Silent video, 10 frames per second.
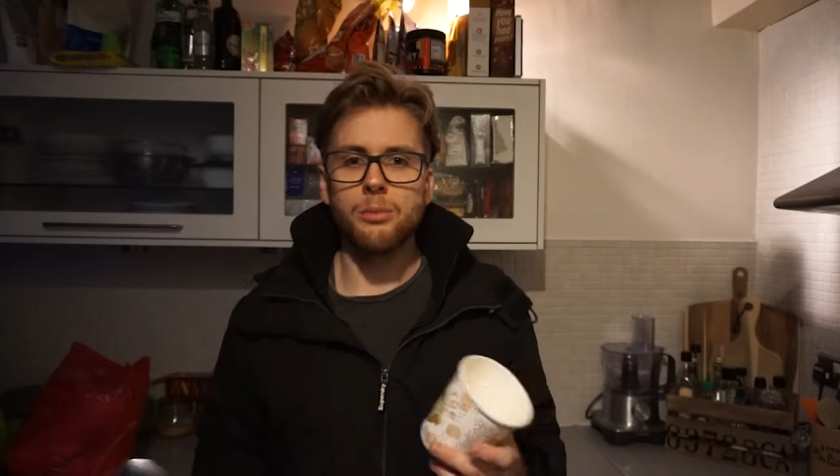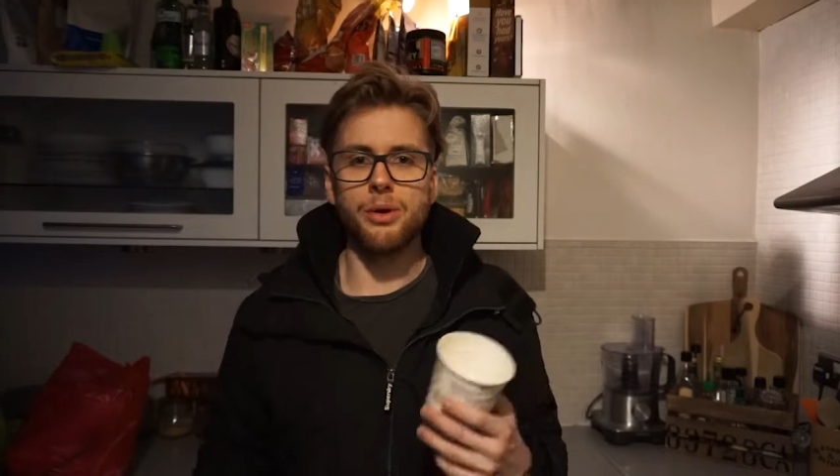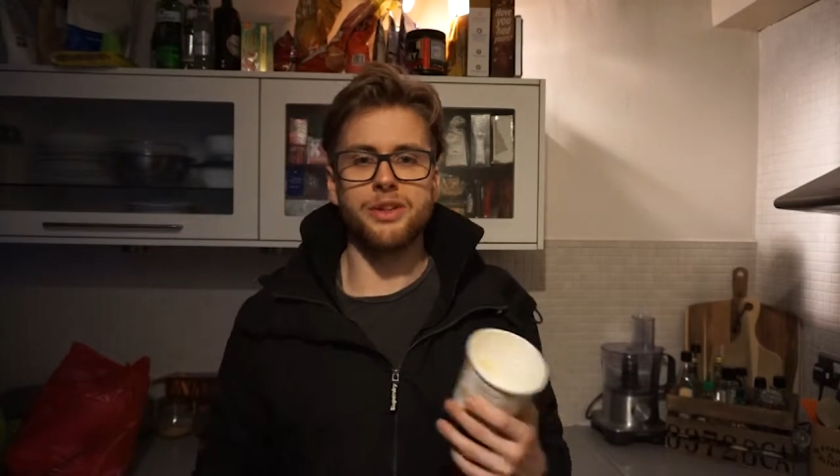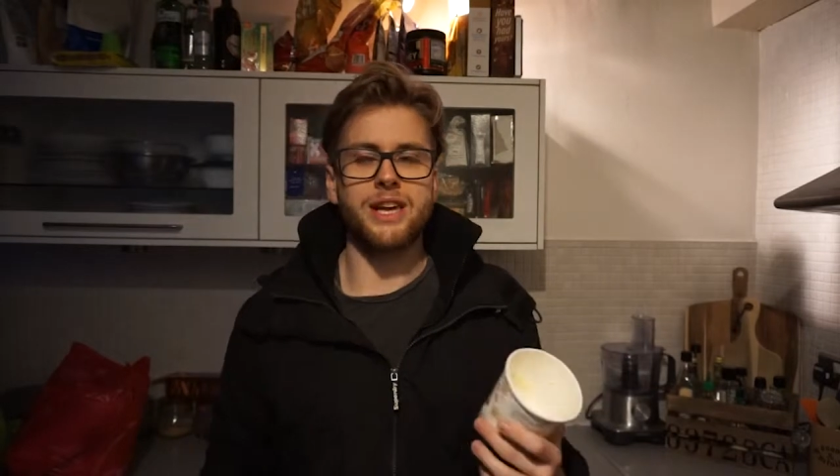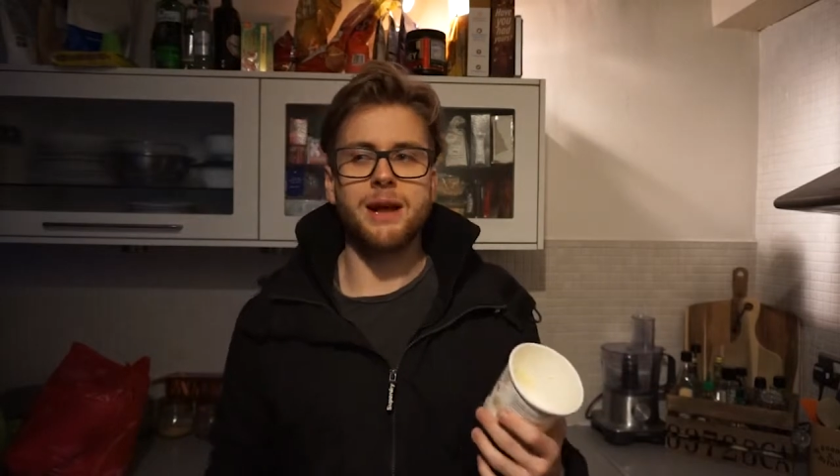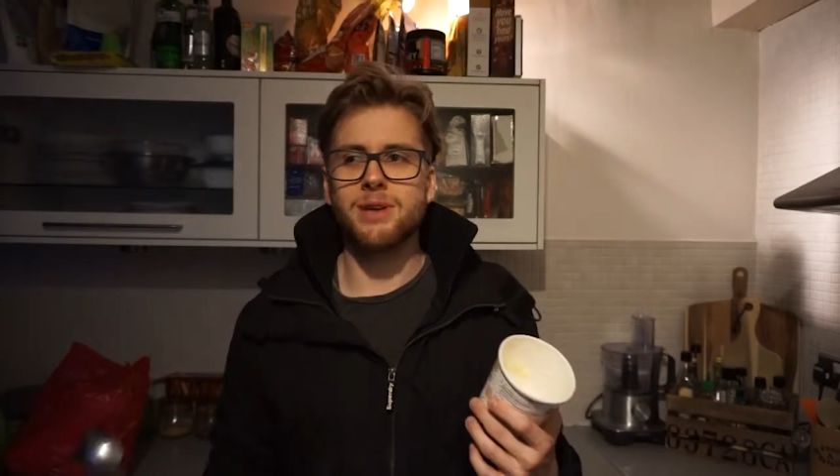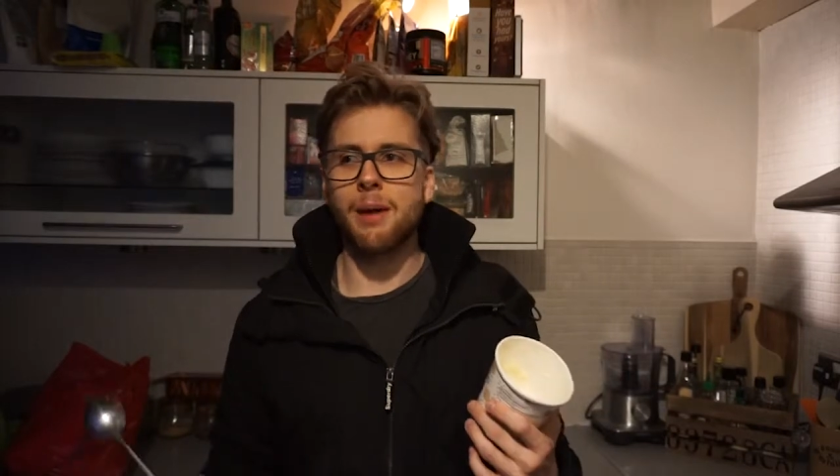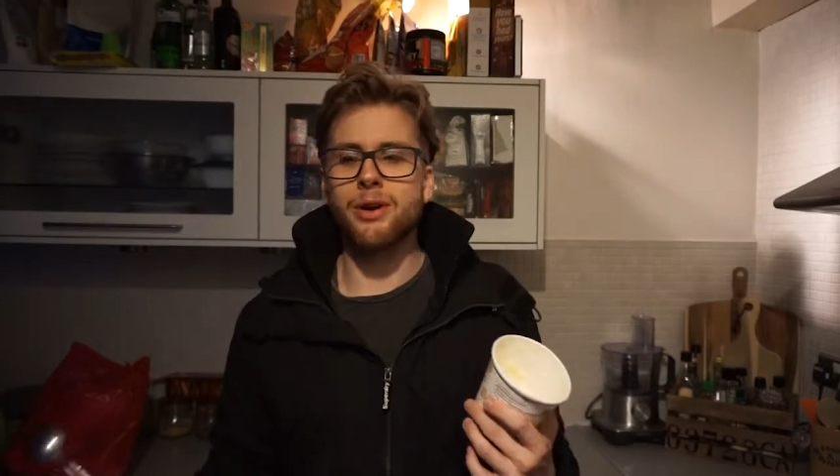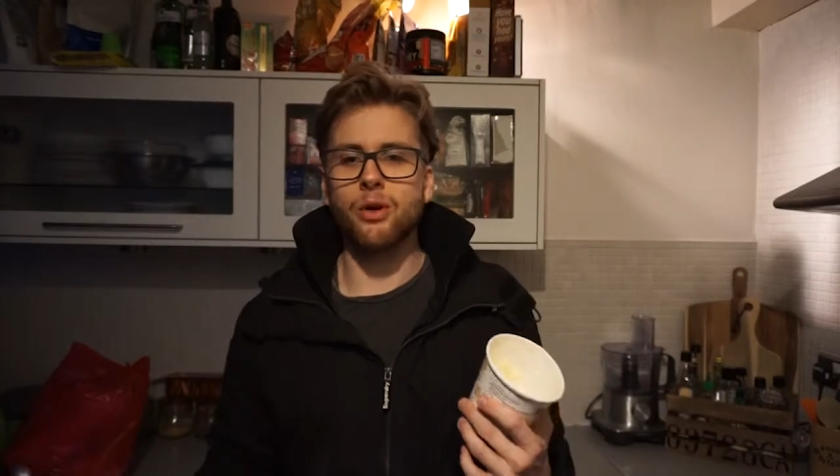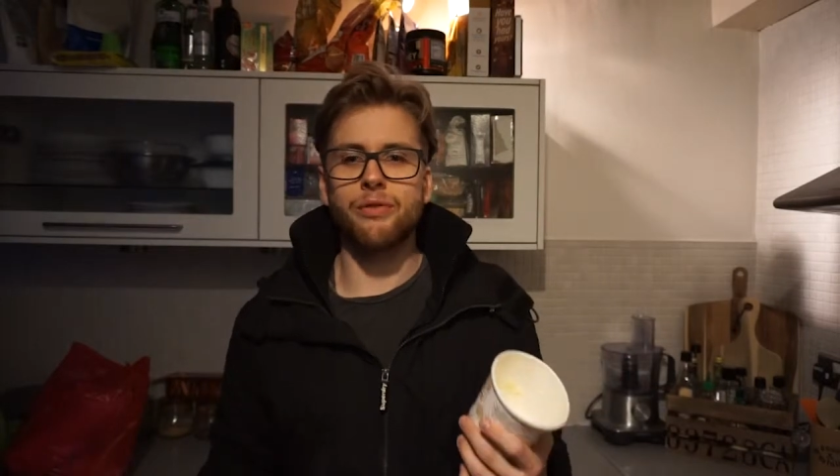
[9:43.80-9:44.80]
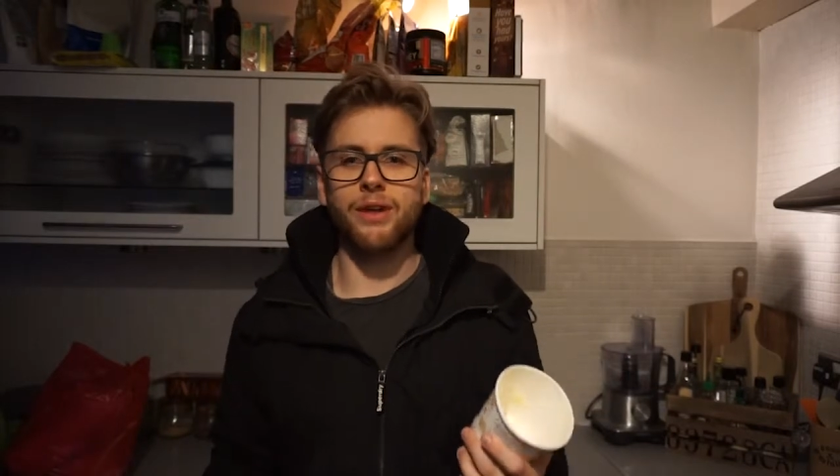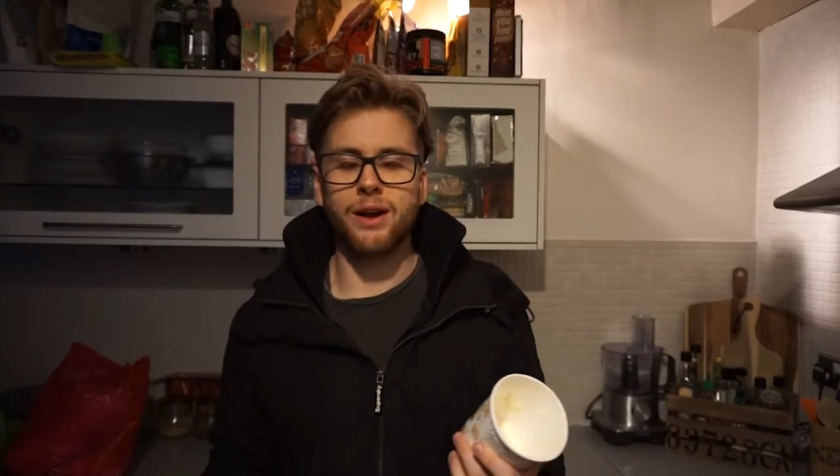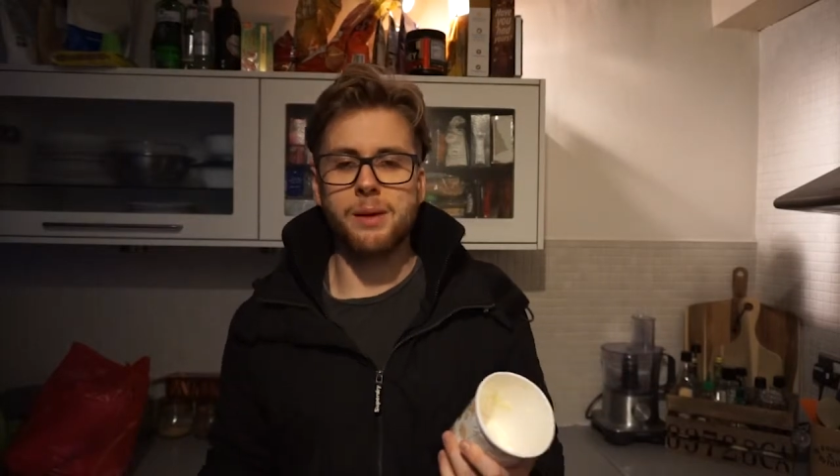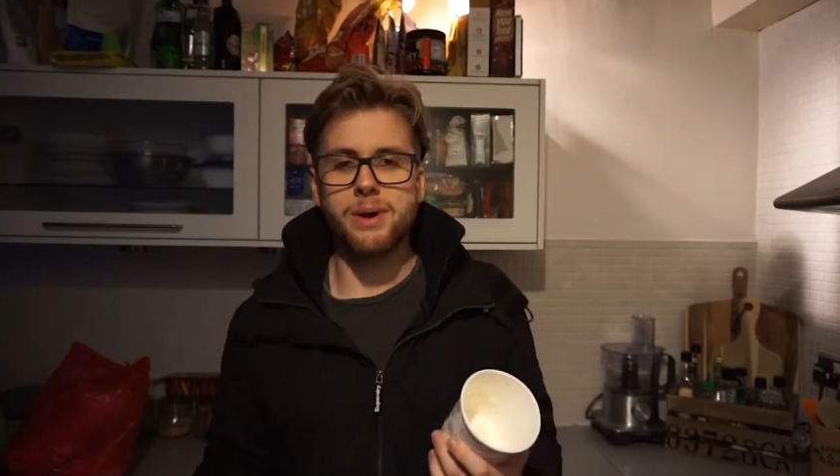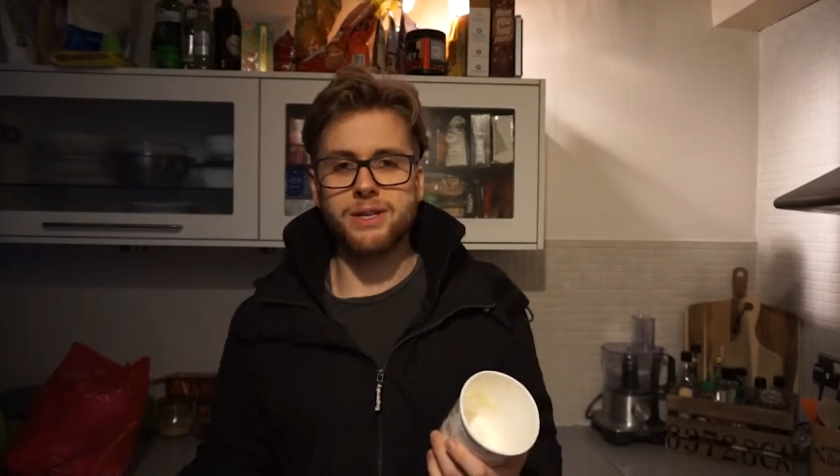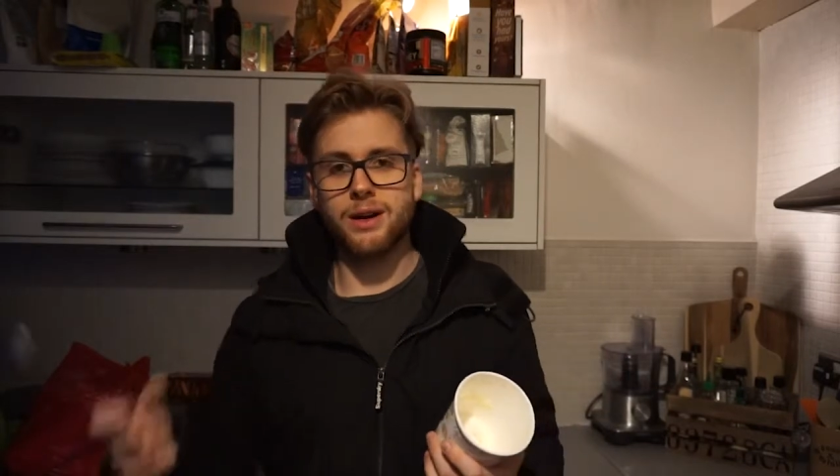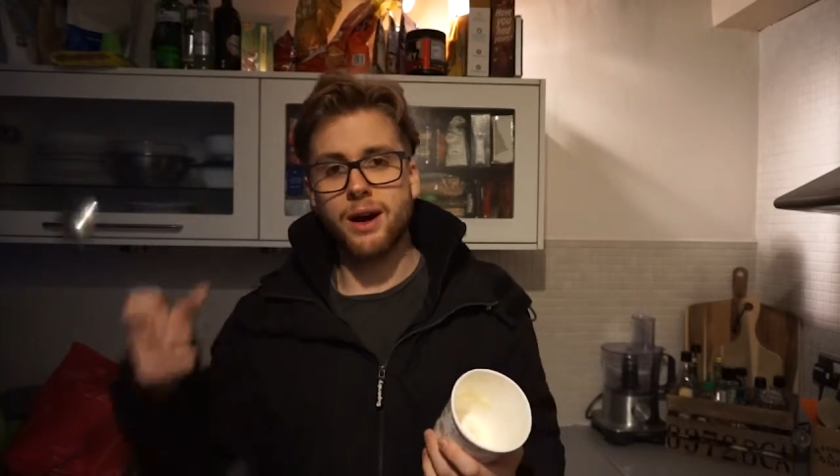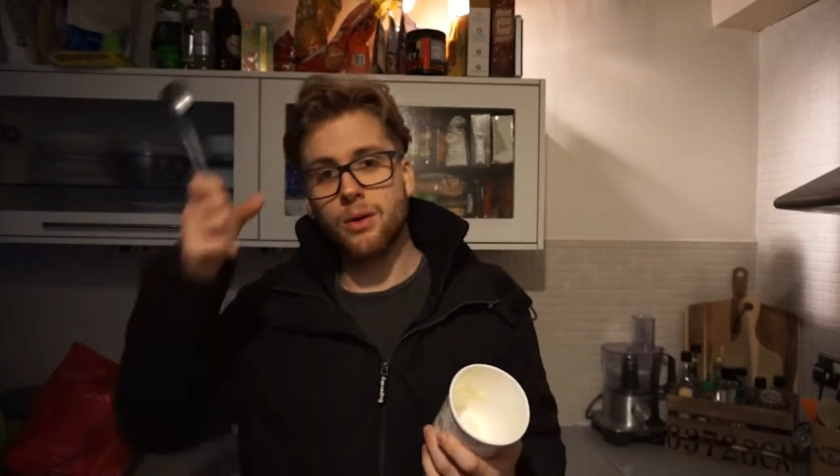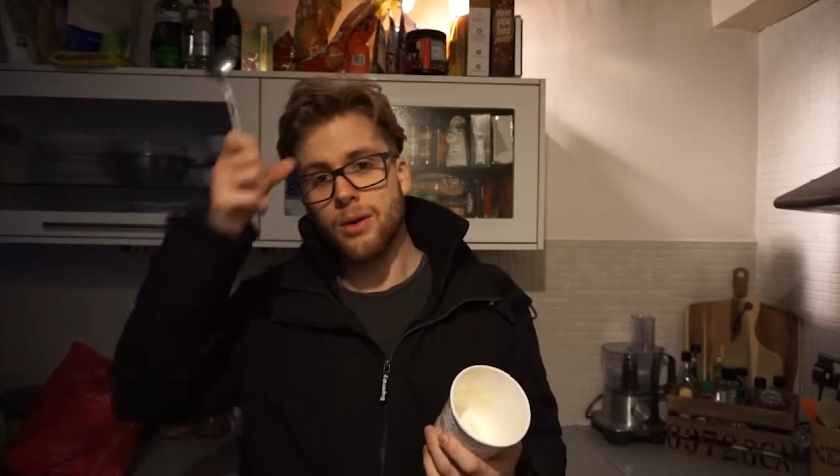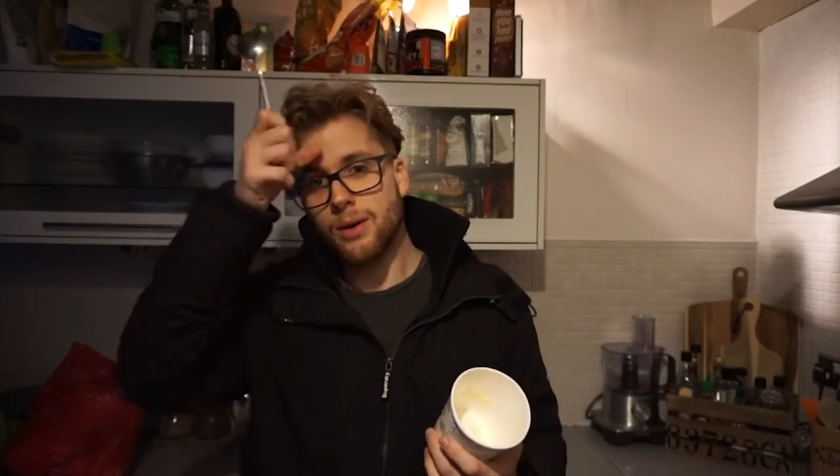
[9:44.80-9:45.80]
But at the same time, I don't feel like I'm missing
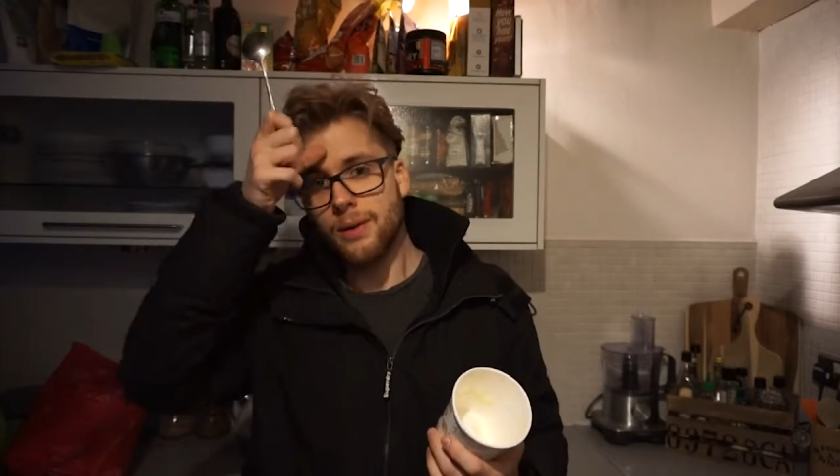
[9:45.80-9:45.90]
out.